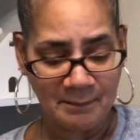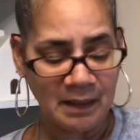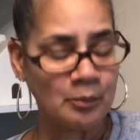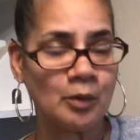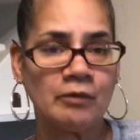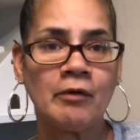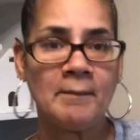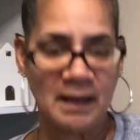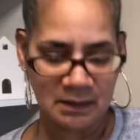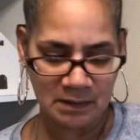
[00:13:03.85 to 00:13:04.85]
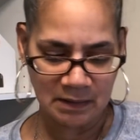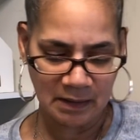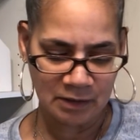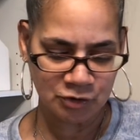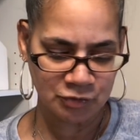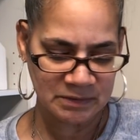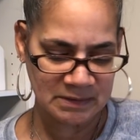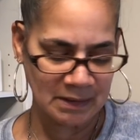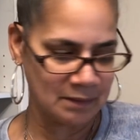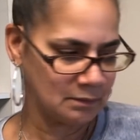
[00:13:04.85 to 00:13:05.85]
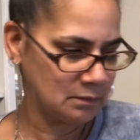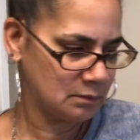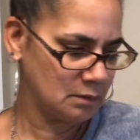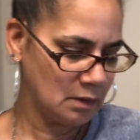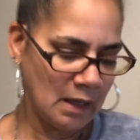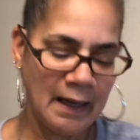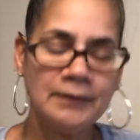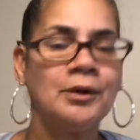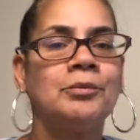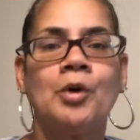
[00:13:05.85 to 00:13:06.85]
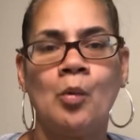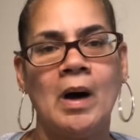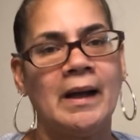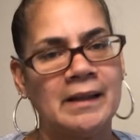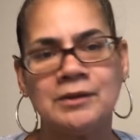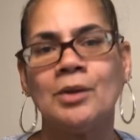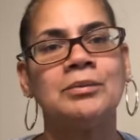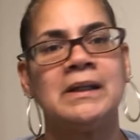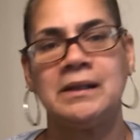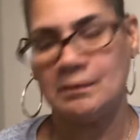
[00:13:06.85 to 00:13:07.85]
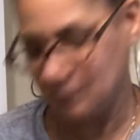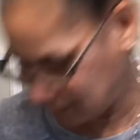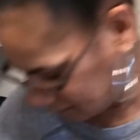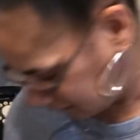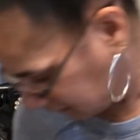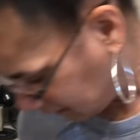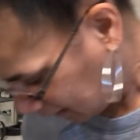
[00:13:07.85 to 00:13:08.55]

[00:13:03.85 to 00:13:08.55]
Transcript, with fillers: might want to run back and get an extra set. I don't know why. I don't need them. See,